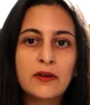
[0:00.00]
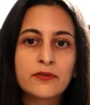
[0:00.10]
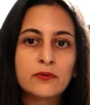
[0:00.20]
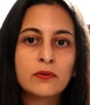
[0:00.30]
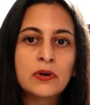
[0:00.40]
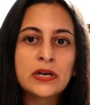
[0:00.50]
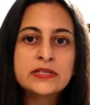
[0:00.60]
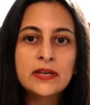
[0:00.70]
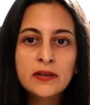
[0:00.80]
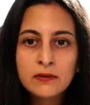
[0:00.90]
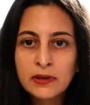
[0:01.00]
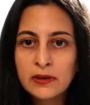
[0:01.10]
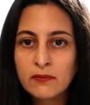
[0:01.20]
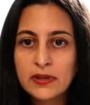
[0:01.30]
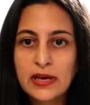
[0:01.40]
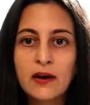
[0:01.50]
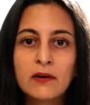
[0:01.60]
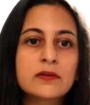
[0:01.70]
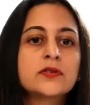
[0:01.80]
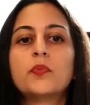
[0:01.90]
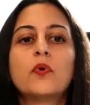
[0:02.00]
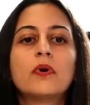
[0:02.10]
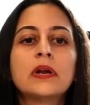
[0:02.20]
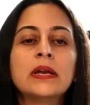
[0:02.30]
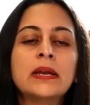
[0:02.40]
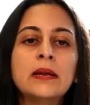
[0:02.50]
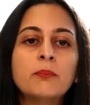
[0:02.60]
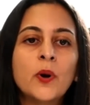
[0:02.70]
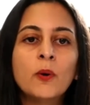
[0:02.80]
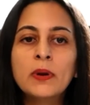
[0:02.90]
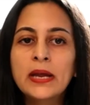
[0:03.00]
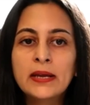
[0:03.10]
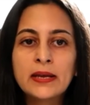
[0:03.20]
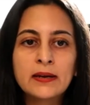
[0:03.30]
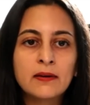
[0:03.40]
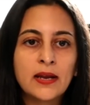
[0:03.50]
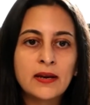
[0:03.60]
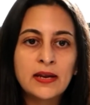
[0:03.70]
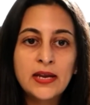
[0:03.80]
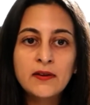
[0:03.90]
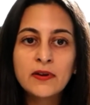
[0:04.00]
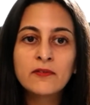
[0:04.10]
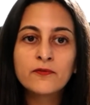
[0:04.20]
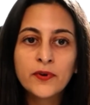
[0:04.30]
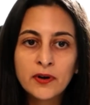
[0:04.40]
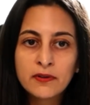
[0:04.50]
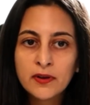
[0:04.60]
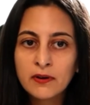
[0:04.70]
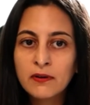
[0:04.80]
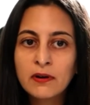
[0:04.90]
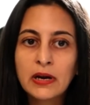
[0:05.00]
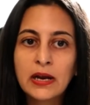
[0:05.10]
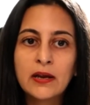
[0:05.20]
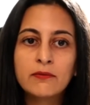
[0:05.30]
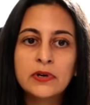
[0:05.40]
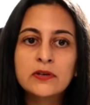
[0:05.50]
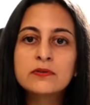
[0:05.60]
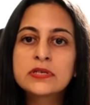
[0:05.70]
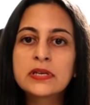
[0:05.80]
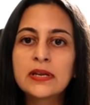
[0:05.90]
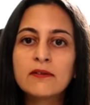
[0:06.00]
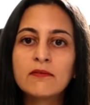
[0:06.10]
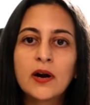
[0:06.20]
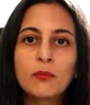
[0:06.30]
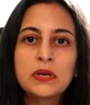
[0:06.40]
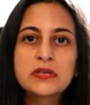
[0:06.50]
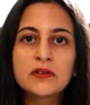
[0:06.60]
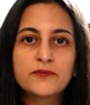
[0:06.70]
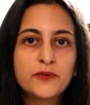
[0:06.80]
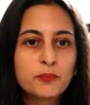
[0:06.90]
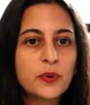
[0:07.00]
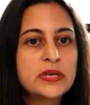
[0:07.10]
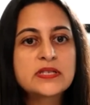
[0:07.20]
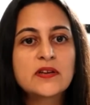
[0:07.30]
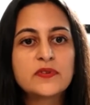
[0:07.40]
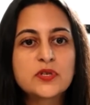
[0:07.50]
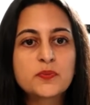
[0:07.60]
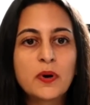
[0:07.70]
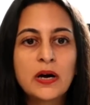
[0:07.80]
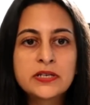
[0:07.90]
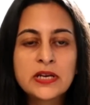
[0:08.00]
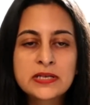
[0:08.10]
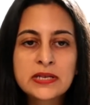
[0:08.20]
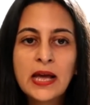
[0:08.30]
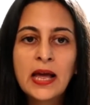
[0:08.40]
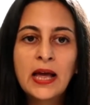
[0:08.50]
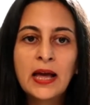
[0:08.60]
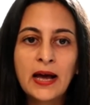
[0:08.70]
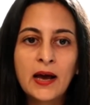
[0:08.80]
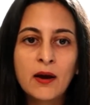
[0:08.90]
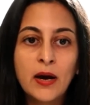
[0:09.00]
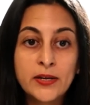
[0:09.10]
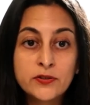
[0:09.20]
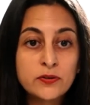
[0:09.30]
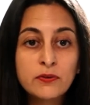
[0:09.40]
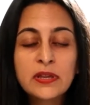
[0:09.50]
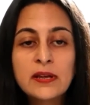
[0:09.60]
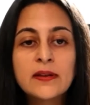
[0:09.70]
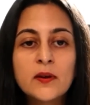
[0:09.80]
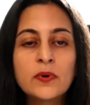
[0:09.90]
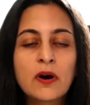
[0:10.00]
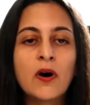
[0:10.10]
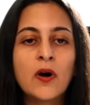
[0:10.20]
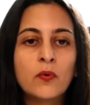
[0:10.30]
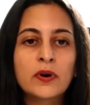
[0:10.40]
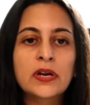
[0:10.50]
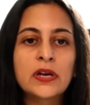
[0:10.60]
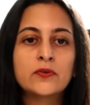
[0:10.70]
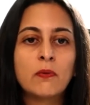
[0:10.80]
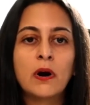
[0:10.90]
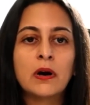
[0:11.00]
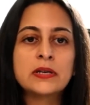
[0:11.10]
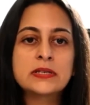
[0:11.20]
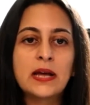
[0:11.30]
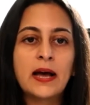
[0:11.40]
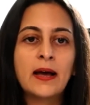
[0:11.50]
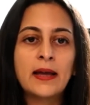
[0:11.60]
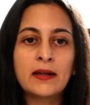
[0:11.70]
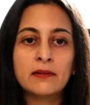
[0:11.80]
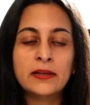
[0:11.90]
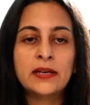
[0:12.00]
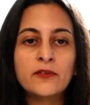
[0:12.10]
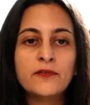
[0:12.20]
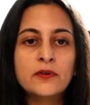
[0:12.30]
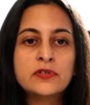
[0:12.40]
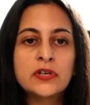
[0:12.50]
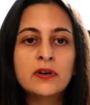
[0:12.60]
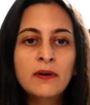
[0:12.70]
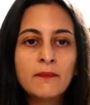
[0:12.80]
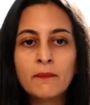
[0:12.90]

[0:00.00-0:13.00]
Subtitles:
through continuing with our support in permitting and even further reducing the environmental footprints of these projects, I do think that we are all working towards a cleaner future